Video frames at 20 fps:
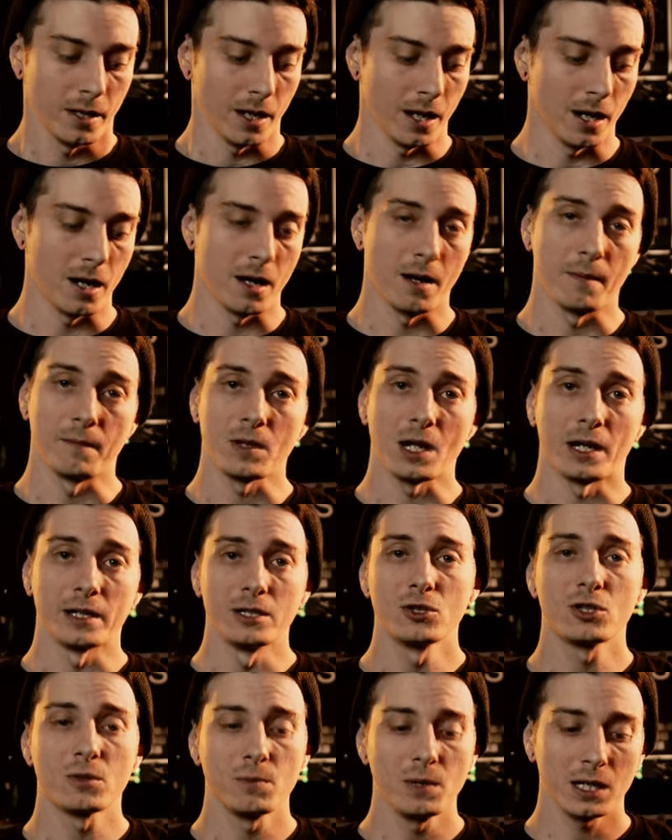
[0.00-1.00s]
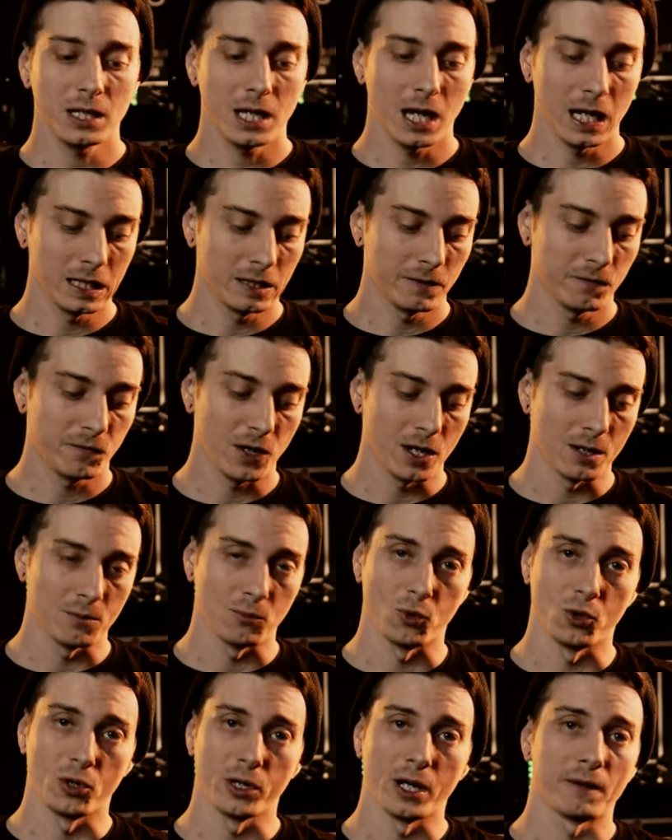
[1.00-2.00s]
Um, I used to be a Canon
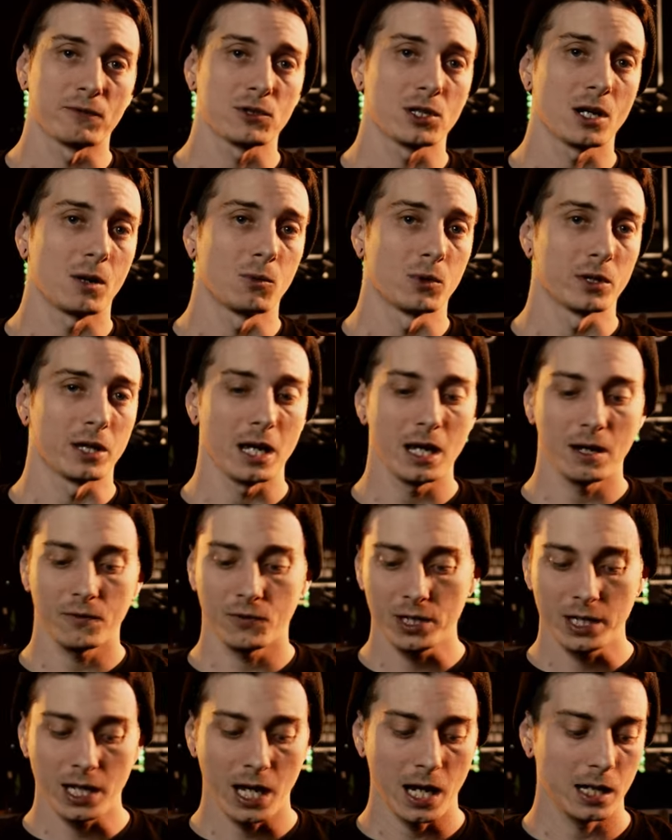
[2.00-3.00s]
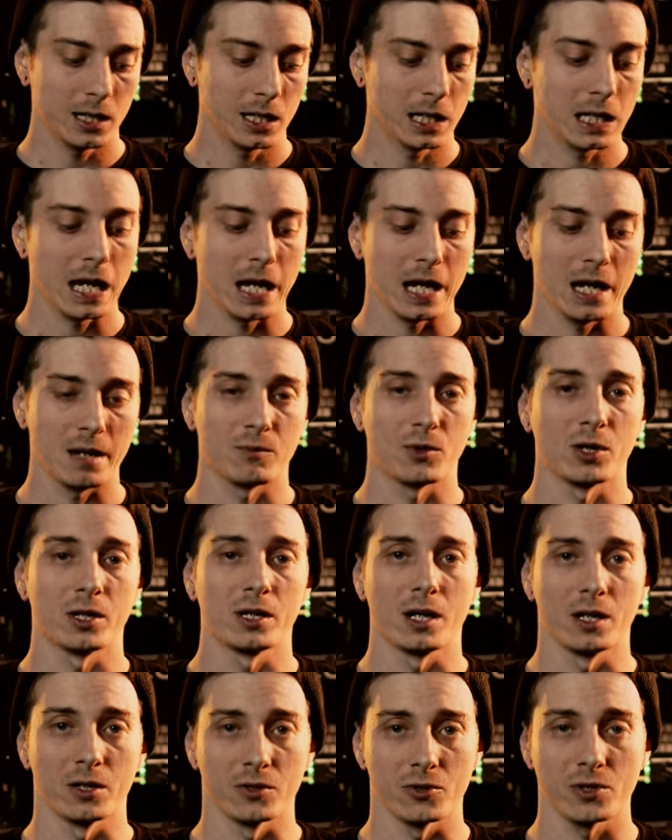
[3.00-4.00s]
fanboy. I've shot with every Canon
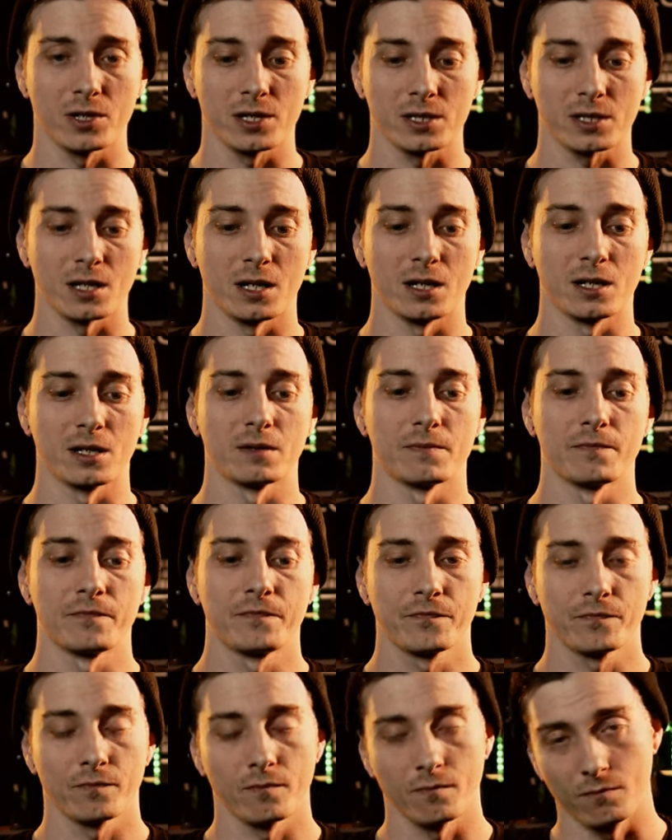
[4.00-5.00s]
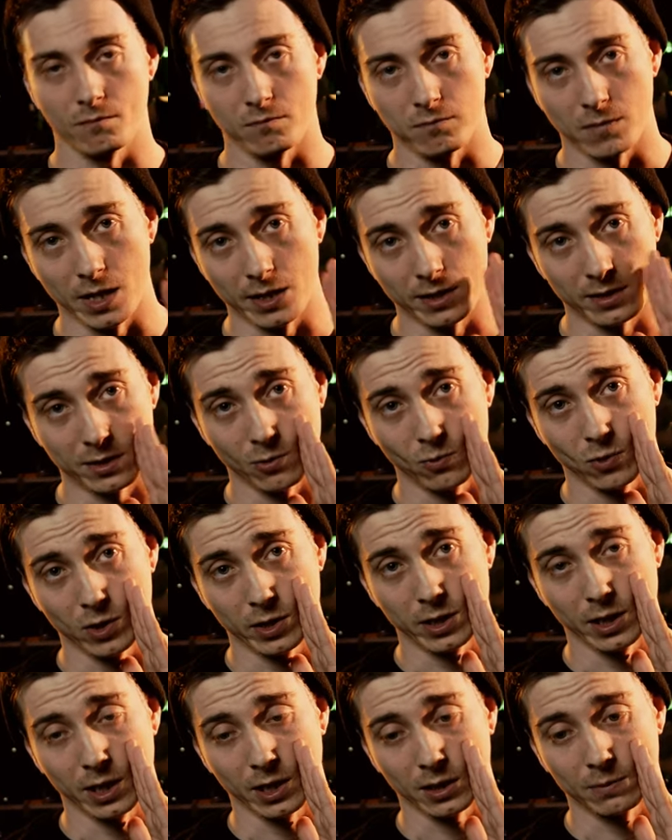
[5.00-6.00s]
camera under the sun, minus the
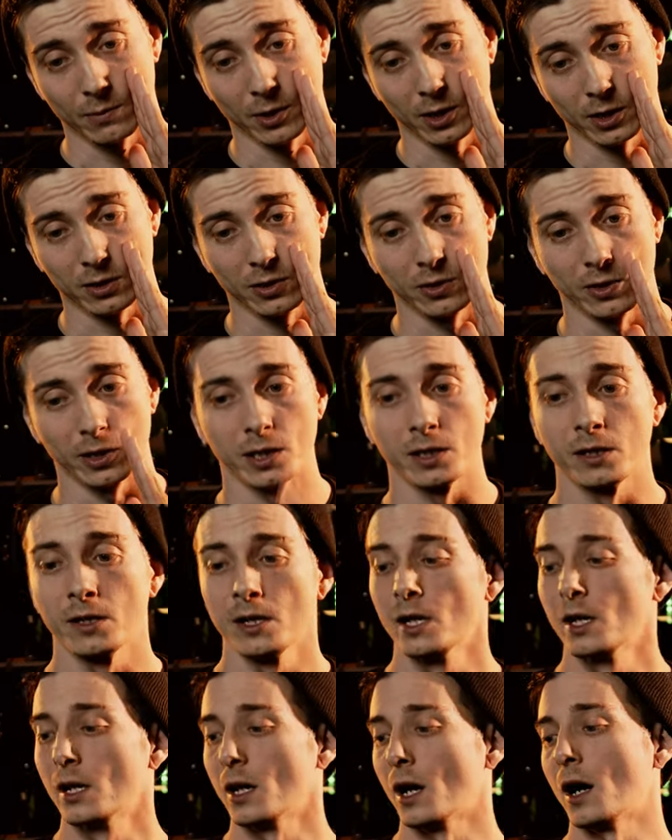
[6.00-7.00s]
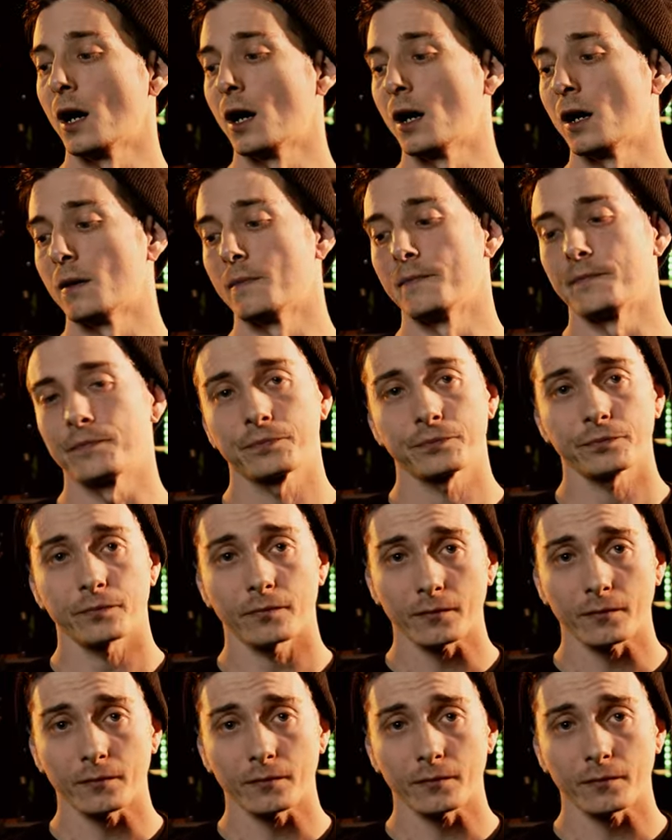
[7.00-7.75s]
1DX Mark III. Um,